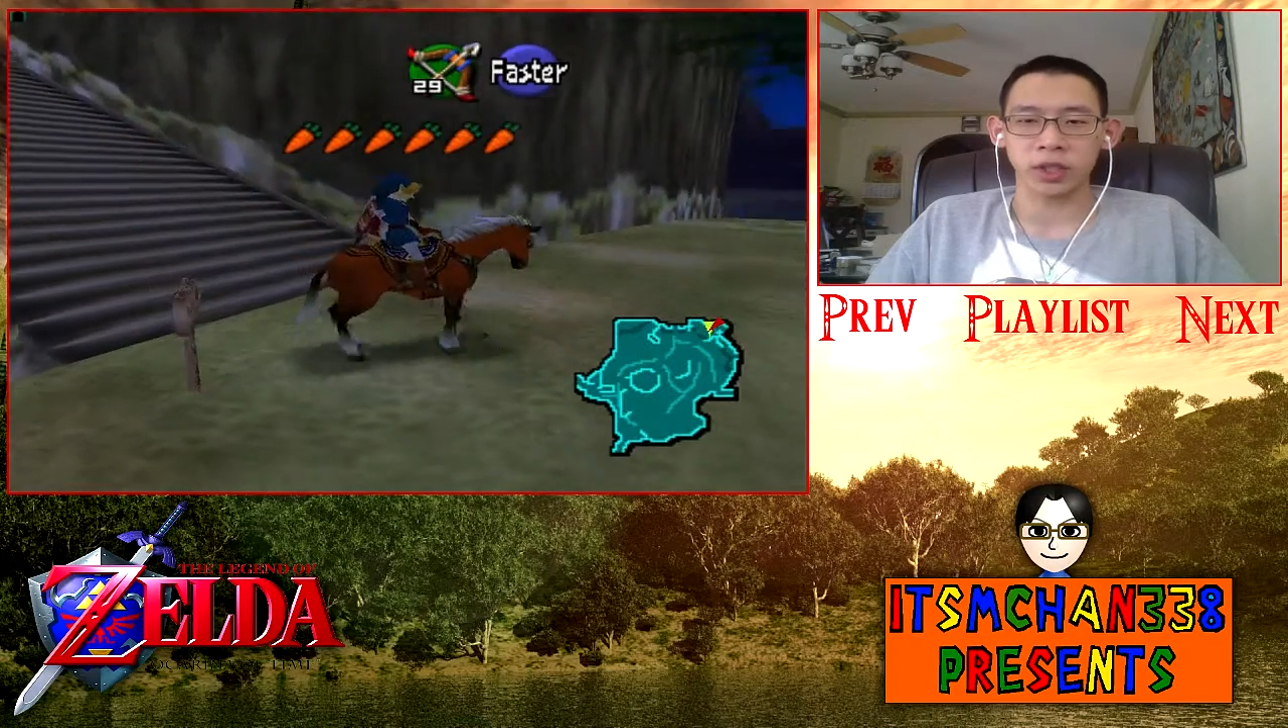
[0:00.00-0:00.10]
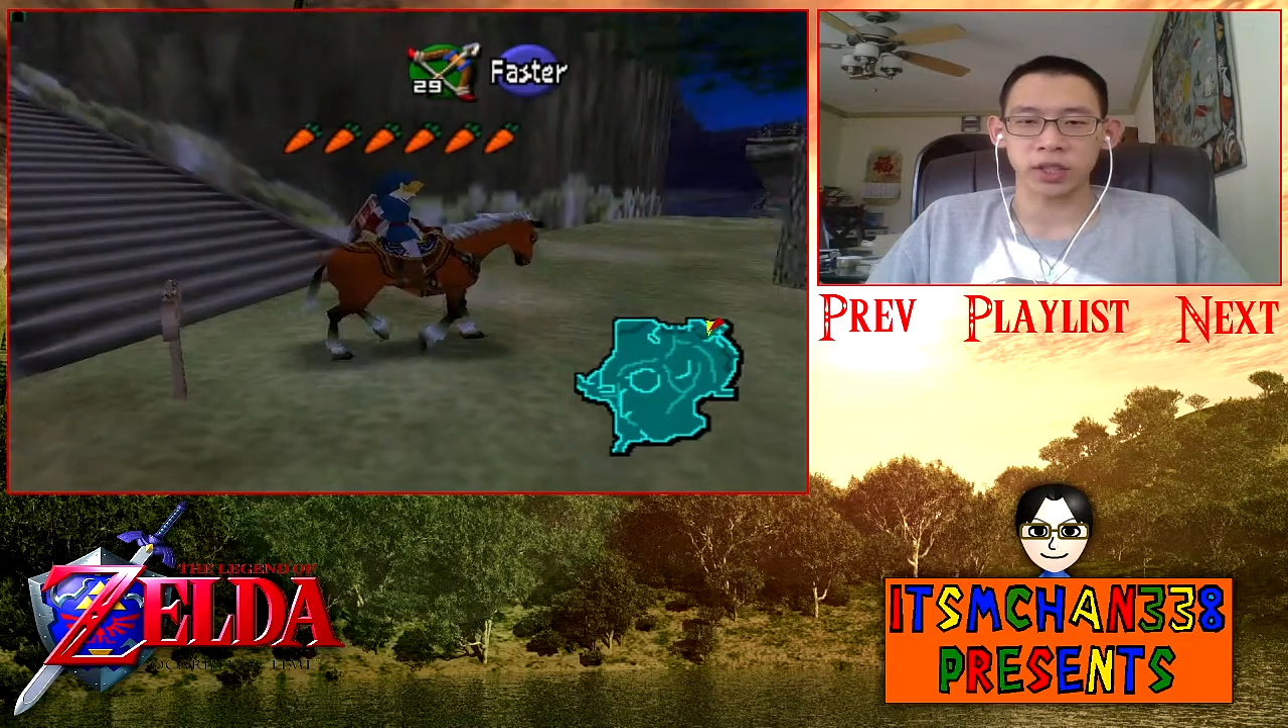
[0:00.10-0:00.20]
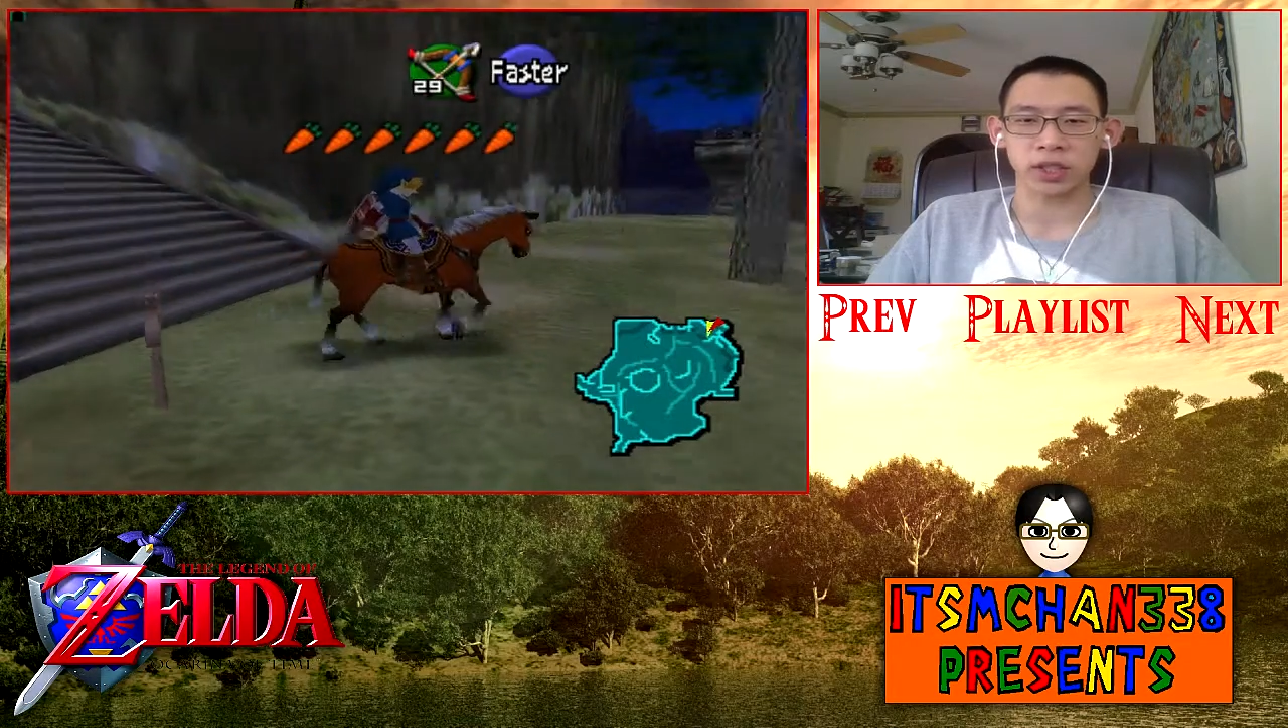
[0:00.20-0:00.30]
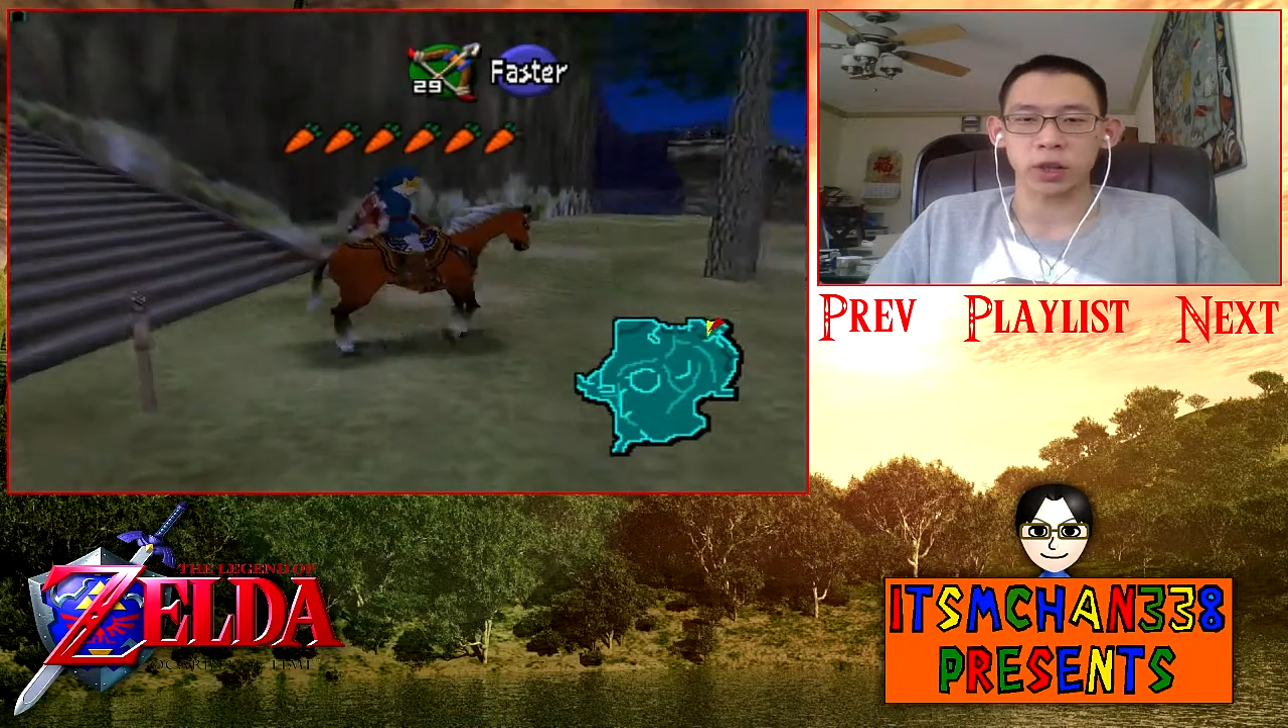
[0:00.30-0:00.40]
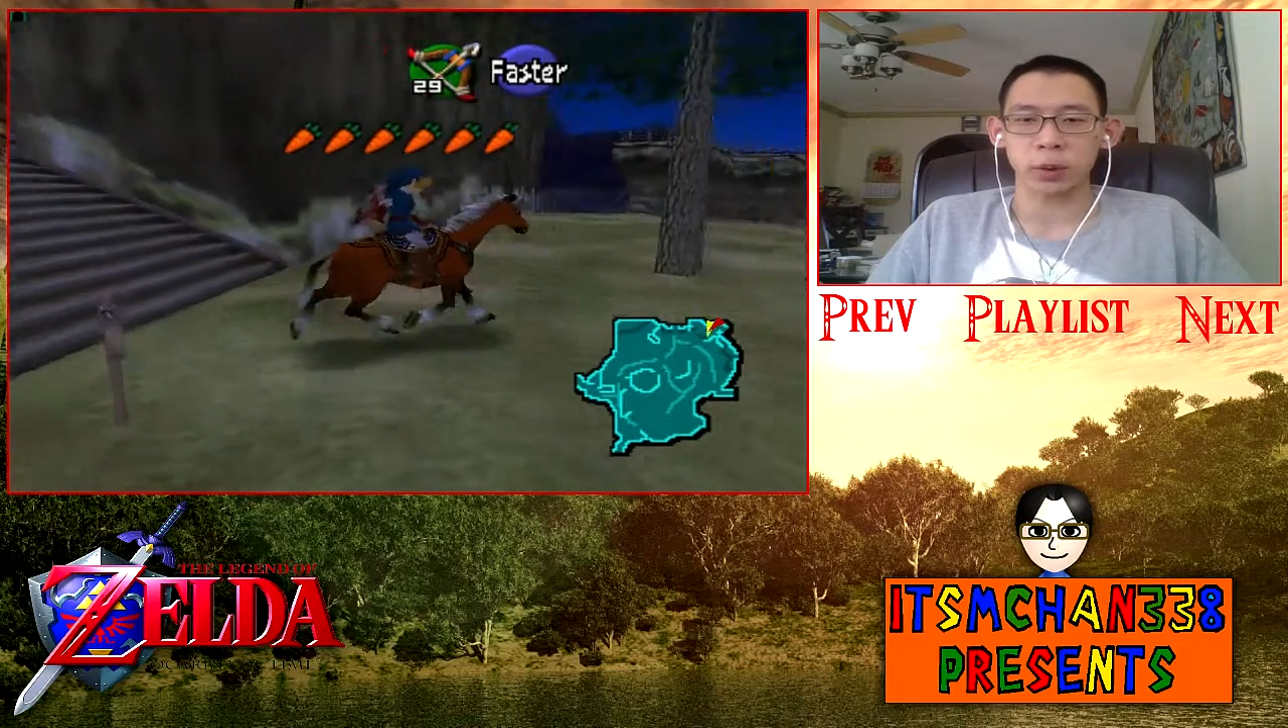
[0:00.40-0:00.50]

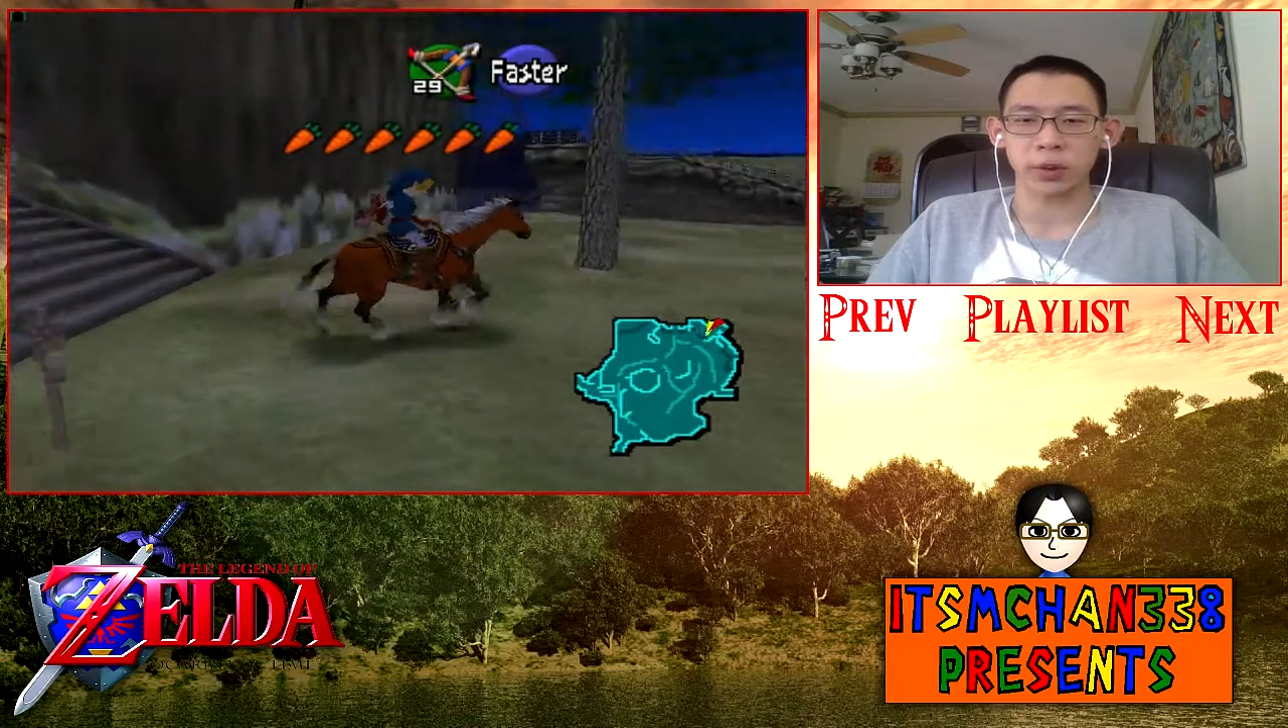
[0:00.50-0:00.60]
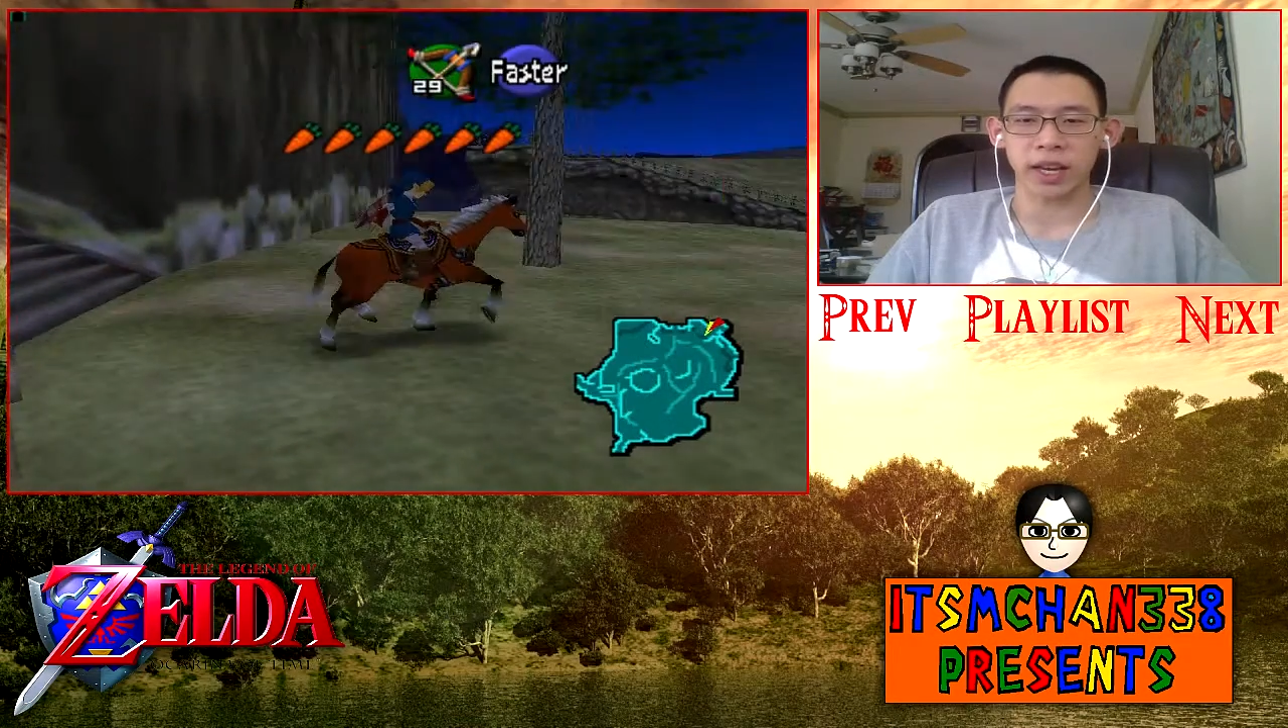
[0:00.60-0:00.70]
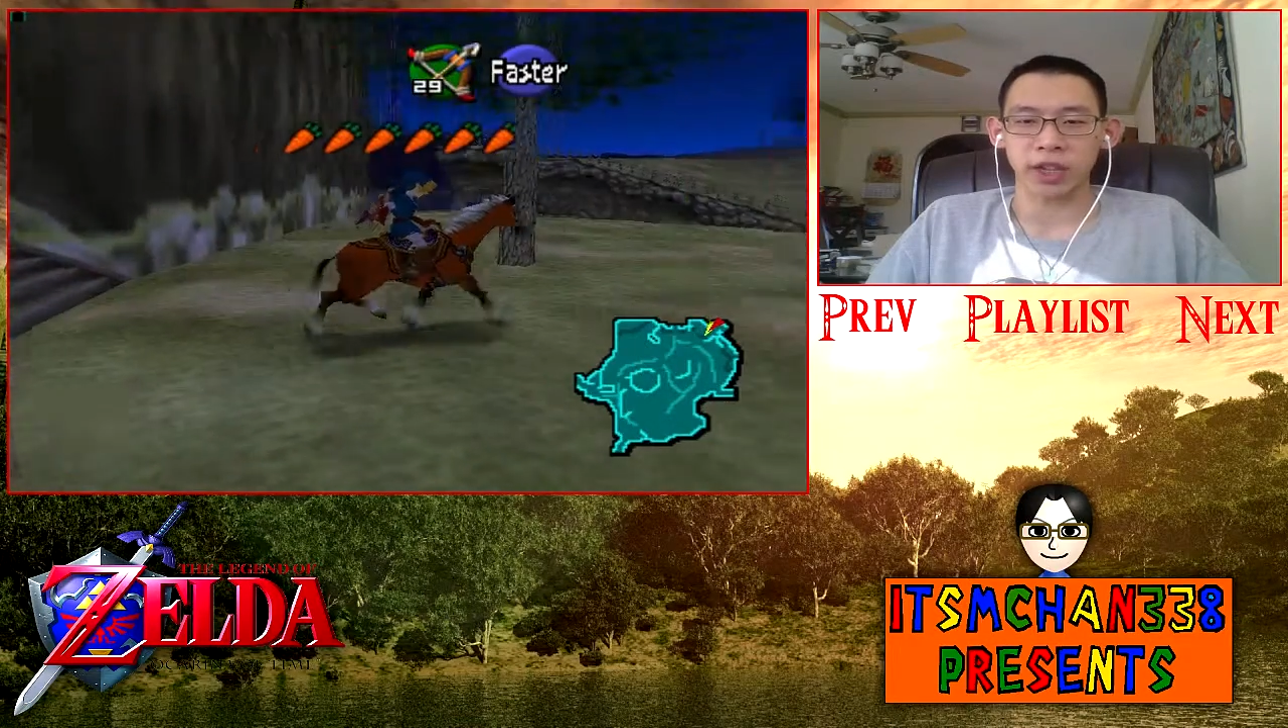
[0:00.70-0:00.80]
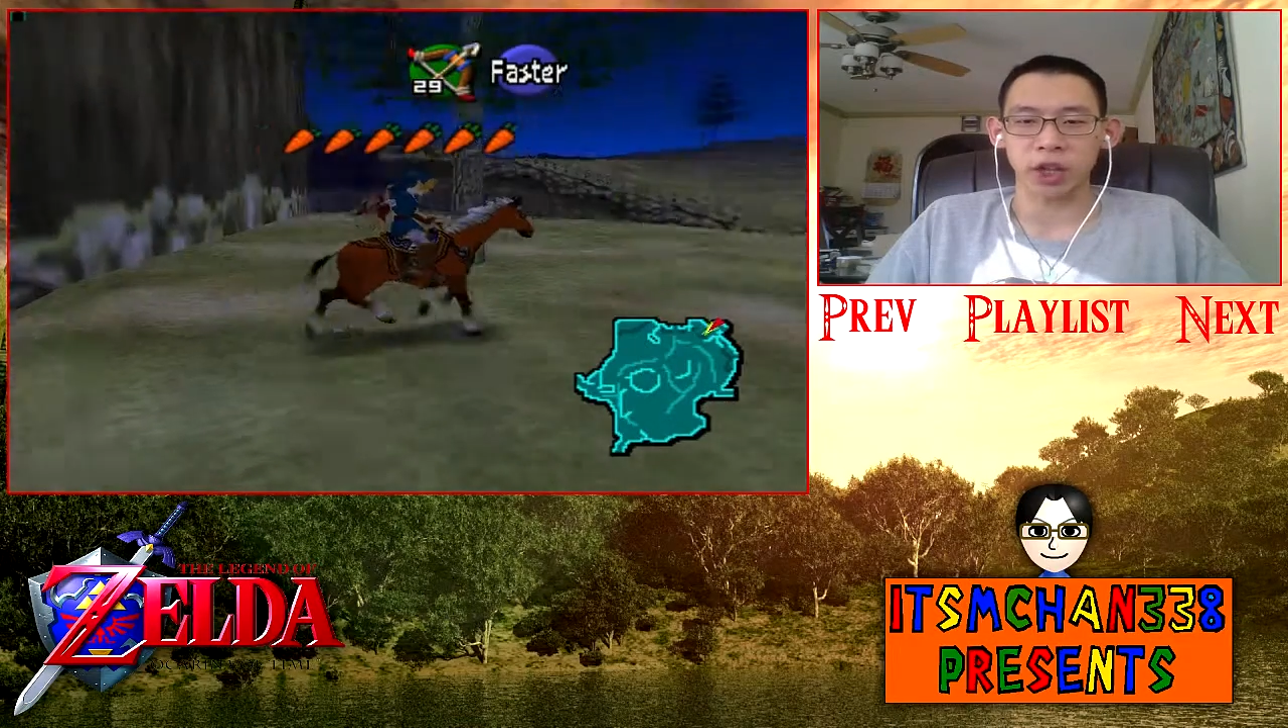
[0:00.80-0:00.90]
that